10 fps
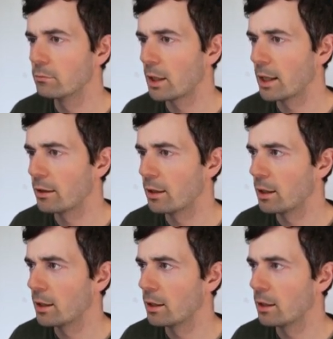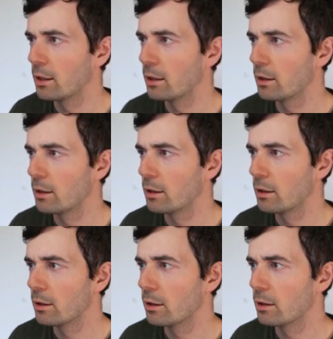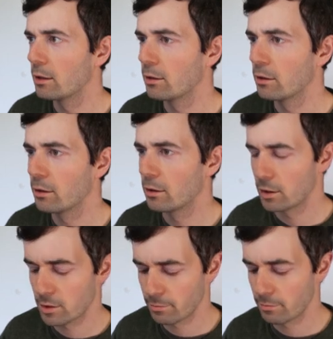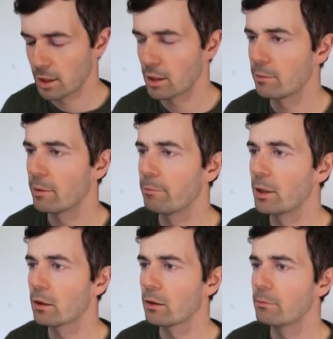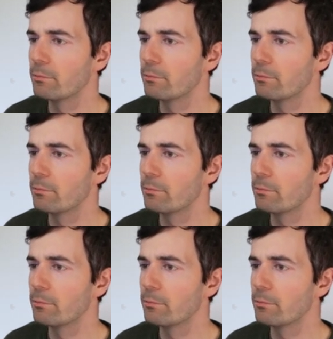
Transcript: and then let's make it a bit bigger.